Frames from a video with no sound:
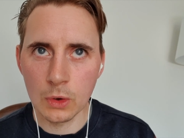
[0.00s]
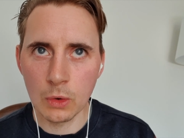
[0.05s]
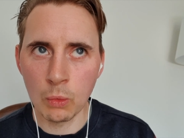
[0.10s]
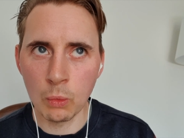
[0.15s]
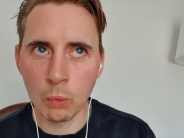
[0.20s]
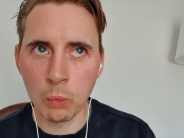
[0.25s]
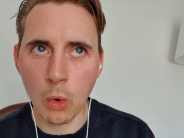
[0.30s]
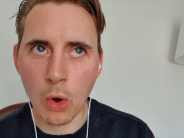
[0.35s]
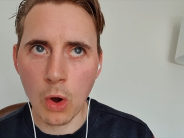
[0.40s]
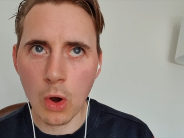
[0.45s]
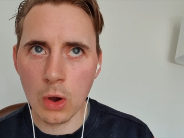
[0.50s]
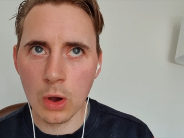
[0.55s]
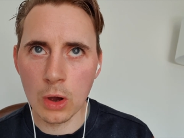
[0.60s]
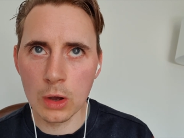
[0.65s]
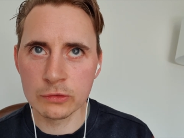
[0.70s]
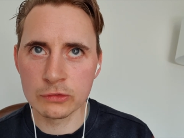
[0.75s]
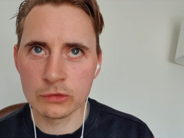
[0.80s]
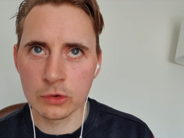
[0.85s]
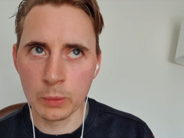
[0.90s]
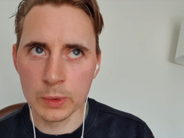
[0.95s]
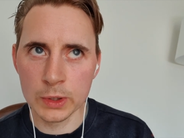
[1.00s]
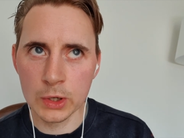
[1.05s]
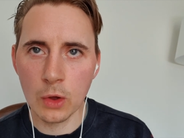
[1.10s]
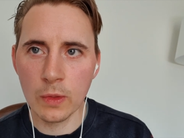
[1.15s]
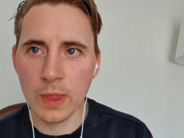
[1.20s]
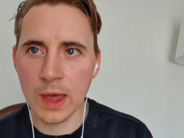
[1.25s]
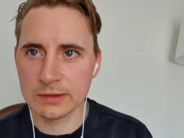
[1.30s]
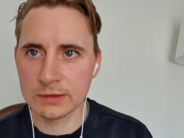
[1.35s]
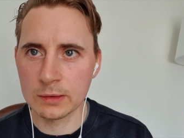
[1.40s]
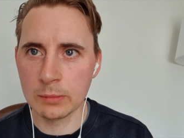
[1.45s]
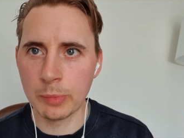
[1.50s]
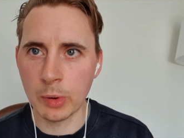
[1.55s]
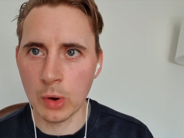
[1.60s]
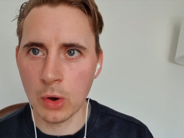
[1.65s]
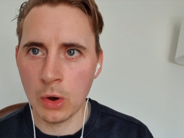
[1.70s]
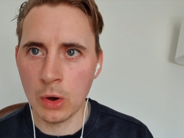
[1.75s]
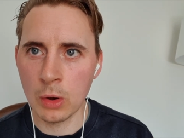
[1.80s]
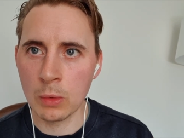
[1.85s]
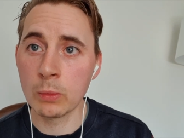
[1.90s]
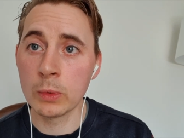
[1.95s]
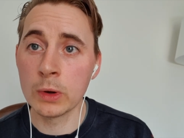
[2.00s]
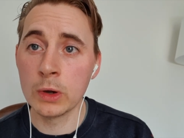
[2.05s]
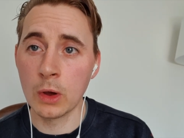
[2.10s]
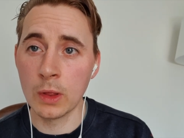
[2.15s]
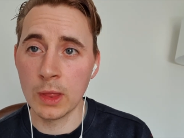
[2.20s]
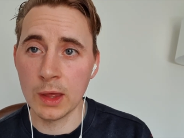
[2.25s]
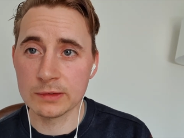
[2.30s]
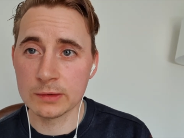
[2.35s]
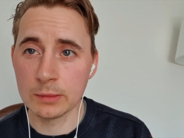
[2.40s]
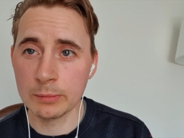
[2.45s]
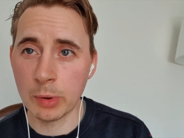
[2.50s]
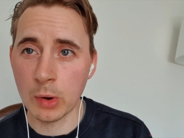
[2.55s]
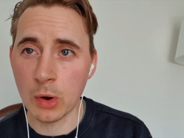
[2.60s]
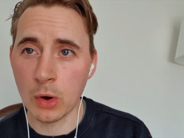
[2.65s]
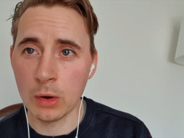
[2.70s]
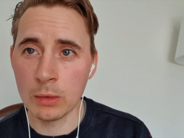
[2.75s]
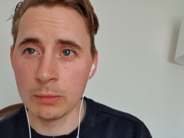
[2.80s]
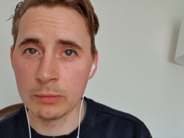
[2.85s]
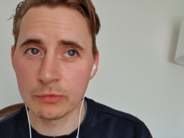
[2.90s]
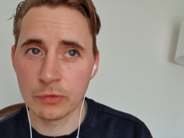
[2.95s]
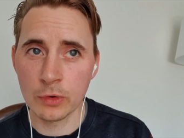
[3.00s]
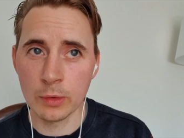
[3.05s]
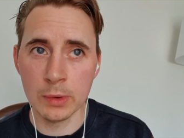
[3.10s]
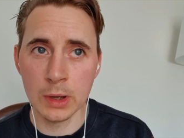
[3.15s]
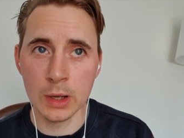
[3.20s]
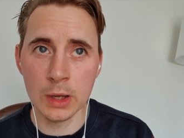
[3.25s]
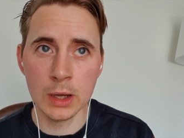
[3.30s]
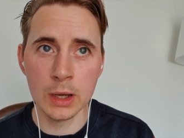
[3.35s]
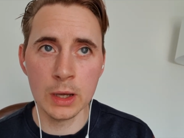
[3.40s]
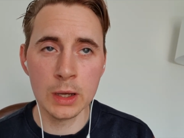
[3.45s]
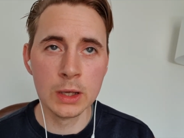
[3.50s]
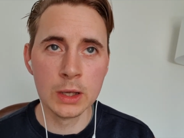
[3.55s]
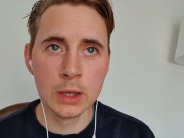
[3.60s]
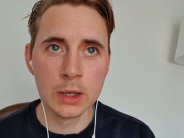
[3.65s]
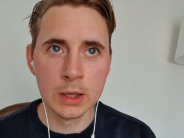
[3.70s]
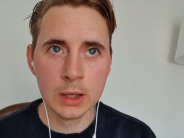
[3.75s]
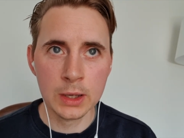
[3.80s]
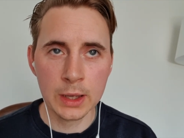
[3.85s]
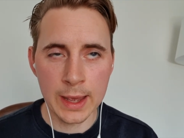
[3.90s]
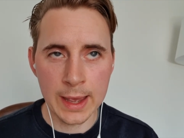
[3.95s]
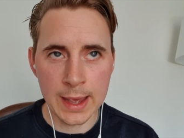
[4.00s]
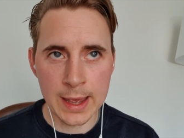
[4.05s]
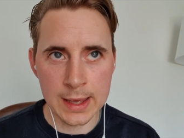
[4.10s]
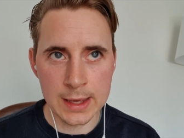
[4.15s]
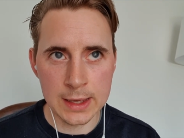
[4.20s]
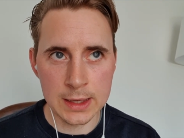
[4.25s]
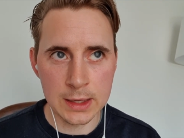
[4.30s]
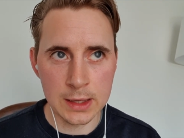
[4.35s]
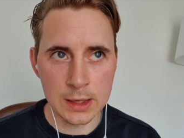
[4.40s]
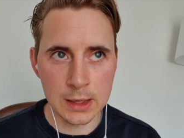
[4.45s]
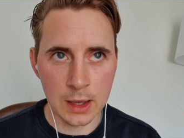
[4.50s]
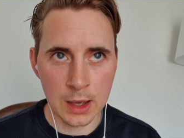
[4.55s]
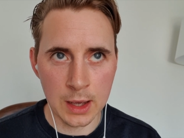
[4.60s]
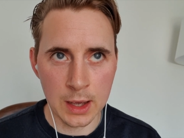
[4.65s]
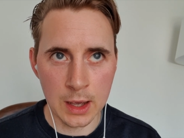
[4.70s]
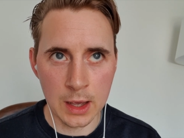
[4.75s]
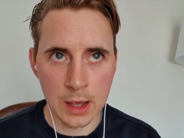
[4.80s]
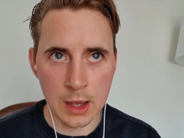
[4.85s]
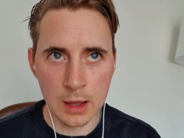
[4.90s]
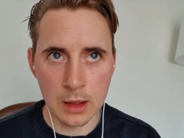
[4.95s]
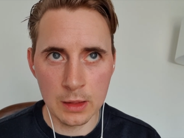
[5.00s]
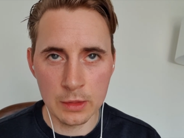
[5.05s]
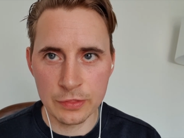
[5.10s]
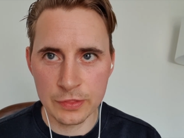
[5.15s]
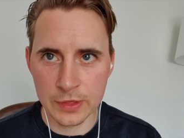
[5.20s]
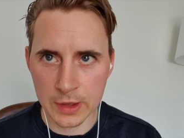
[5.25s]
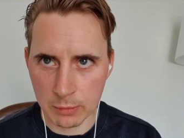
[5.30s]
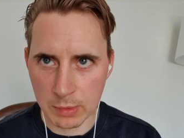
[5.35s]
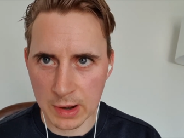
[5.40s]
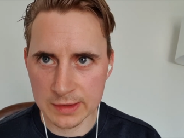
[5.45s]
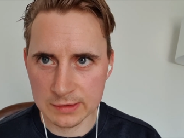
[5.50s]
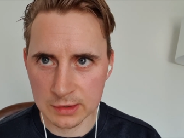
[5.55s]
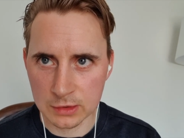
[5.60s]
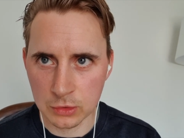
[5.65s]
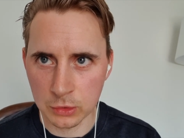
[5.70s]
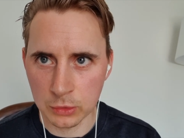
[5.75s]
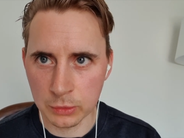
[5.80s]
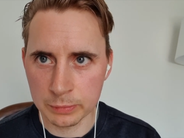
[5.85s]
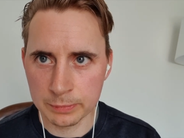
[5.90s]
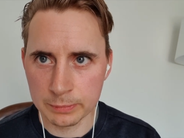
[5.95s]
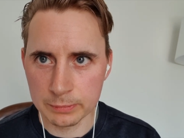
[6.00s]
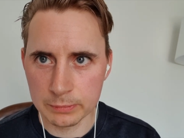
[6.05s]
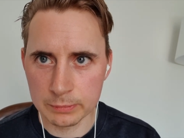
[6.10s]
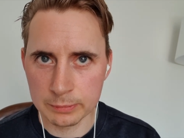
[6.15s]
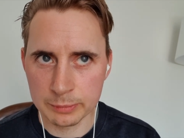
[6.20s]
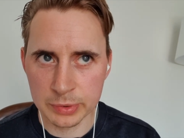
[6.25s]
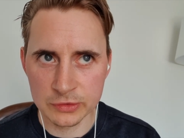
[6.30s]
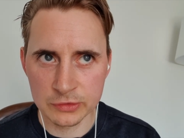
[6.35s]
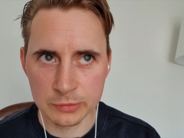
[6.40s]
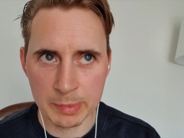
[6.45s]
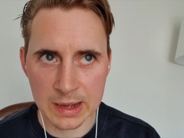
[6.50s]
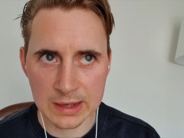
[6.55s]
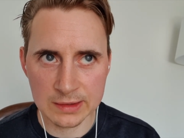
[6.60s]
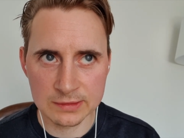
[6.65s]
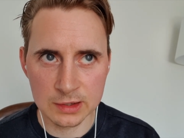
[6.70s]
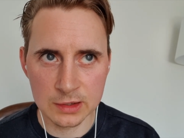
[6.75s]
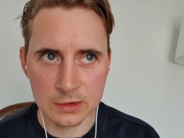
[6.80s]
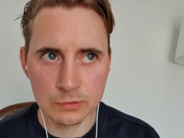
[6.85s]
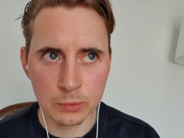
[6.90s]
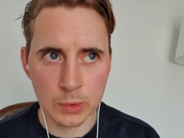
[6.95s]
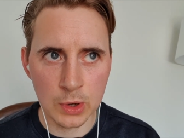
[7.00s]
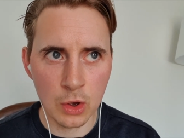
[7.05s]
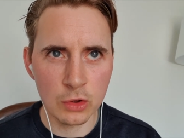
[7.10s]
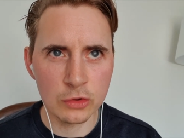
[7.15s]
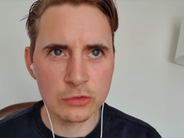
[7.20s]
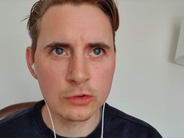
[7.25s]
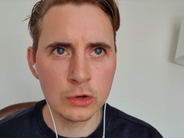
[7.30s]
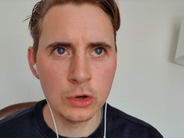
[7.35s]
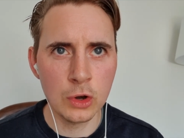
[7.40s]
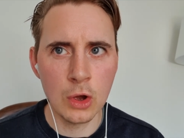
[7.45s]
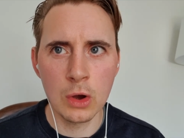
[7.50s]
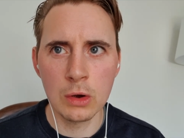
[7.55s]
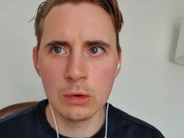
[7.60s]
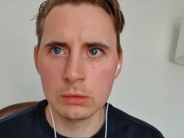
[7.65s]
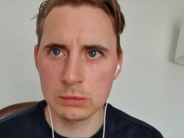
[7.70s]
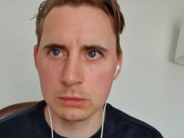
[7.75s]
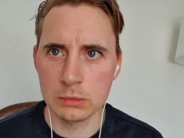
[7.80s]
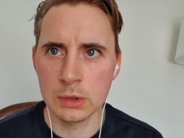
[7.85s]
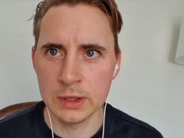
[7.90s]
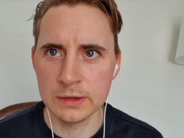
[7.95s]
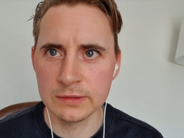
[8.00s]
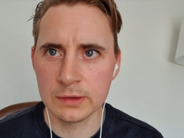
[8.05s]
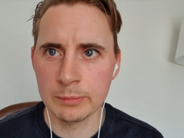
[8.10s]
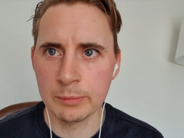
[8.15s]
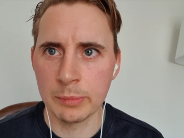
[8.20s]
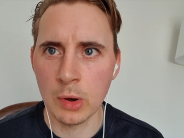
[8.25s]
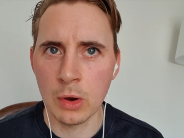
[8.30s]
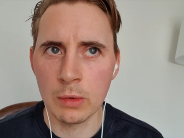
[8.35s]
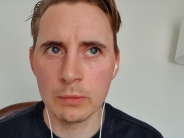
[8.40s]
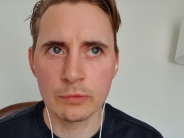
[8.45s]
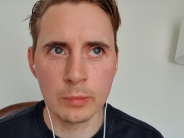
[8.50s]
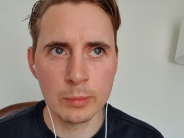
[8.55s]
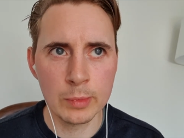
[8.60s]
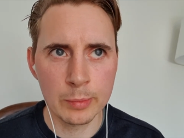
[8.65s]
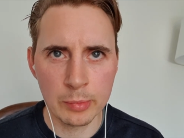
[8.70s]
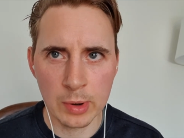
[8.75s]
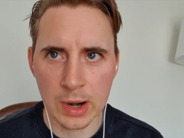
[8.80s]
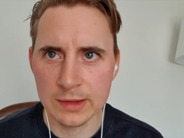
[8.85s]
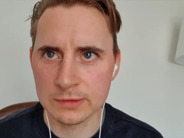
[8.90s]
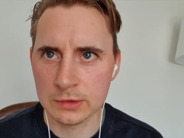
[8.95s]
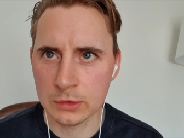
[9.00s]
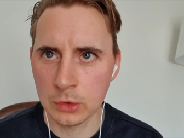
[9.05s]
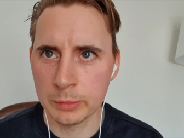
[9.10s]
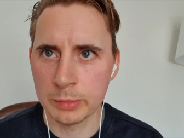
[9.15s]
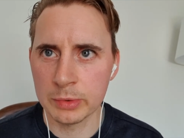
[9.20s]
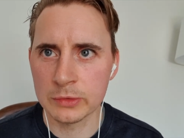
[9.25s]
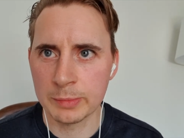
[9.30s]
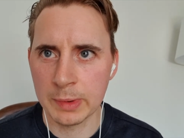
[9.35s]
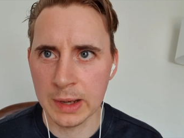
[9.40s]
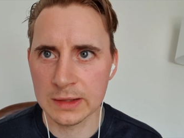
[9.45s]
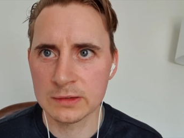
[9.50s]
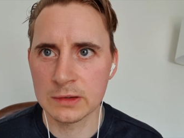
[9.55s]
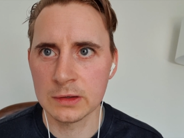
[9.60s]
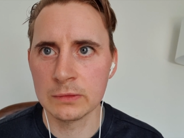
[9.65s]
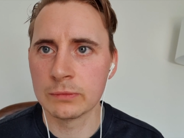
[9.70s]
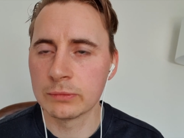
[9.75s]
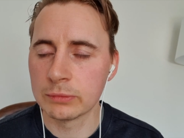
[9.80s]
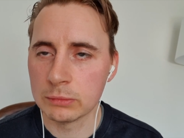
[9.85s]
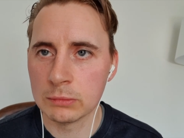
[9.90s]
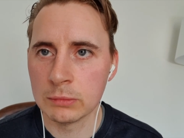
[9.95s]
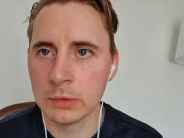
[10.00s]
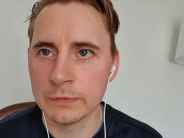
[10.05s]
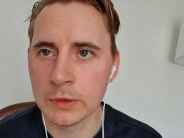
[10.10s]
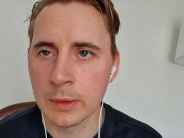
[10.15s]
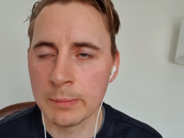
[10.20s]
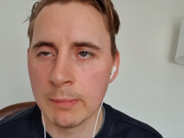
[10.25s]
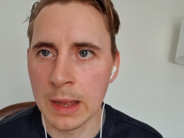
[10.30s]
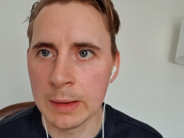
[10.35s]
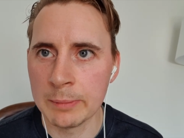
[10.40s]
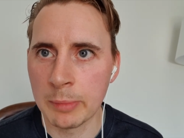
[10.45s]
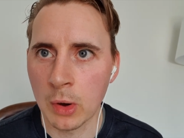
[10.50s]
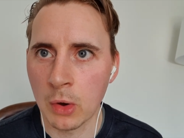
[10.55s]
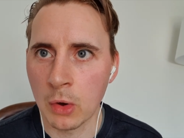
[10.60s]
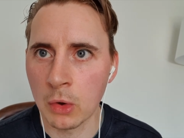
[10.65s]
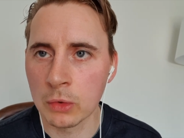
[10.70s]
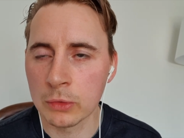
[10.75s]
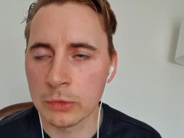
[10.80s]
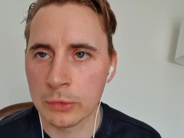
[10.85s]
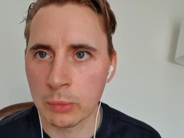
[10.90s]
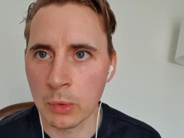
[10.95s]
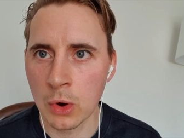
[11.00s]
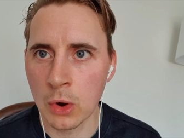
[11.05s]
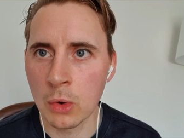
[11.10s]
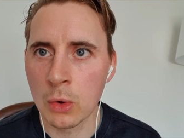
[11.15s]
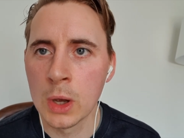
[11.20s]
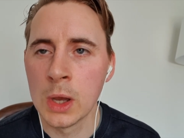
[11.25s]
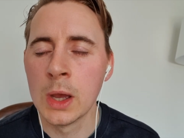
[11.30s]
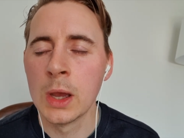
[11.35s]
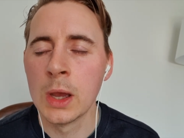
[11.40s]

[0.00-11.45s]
what, so we know that's important, we know that's important from a, a, a theoretical perspective. We also know it's important from a practical perspective with the med ball throw.